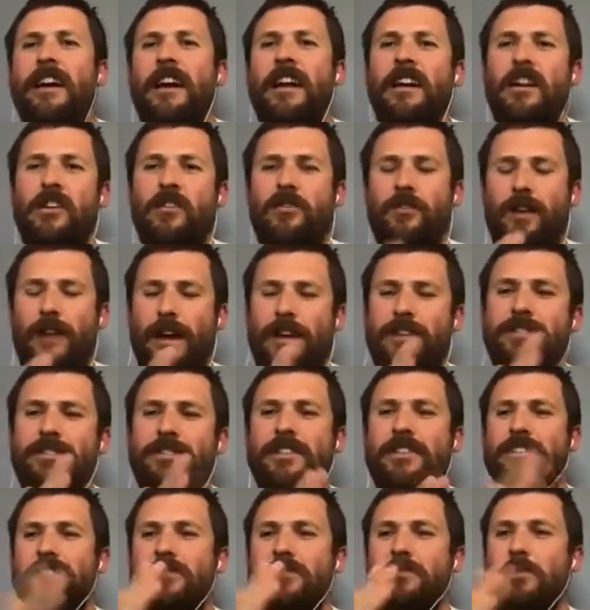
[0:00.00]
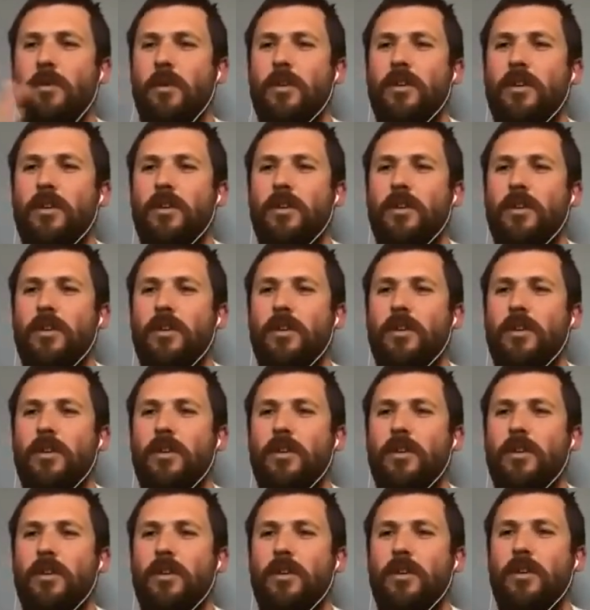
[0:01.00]
And I gradually just worked up
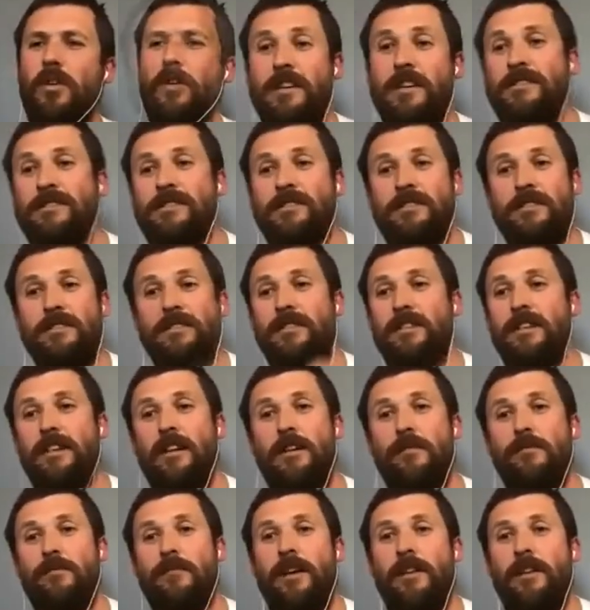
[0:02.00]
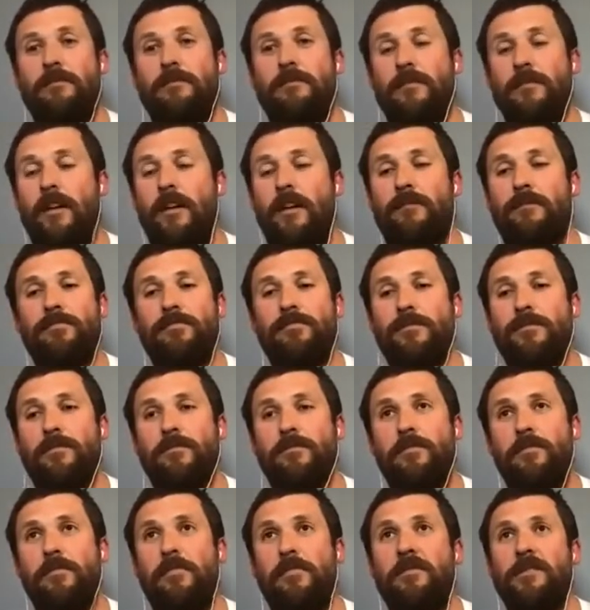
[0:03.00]
to it, to the stage that, I've
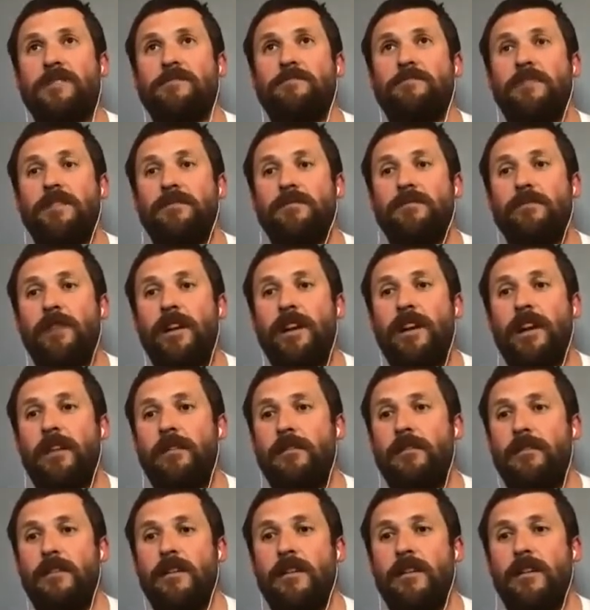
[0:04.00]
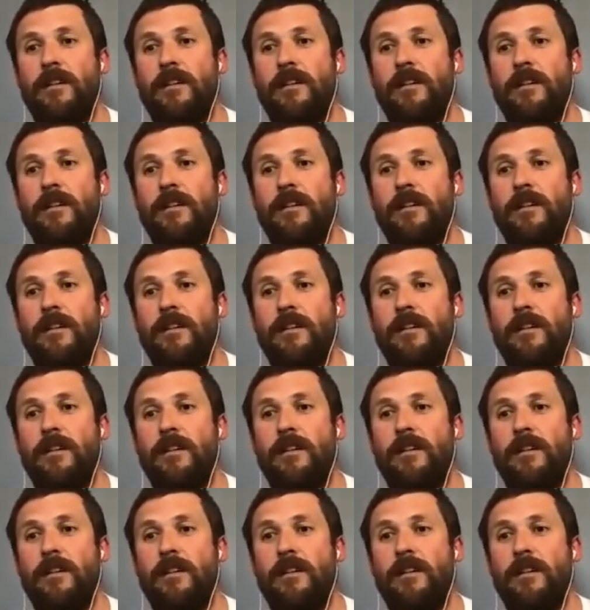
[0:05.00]
pretty much been running